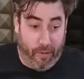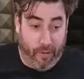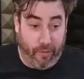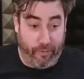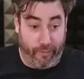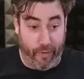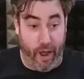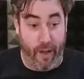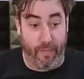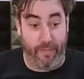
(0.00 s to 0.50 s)

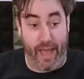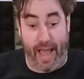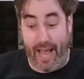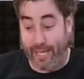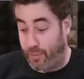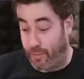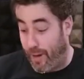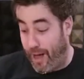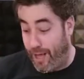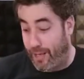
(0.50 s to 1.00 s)
From that
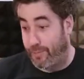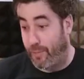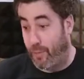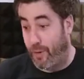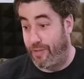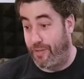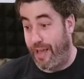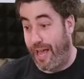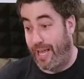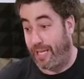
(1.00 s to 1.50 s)
spawn
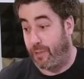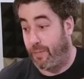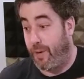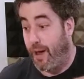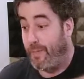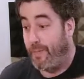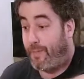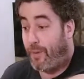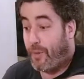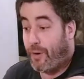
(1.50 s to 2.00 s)

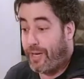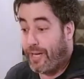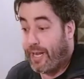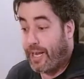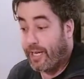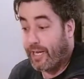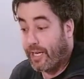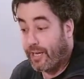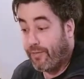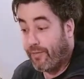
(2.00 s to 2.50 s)
point,
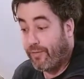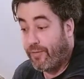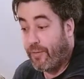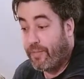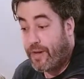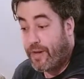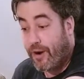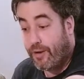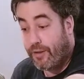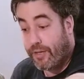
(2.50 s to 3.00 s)
and even from
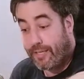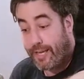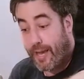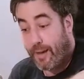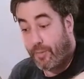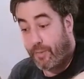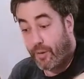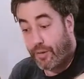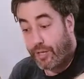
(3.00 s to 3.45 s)
here in the temple.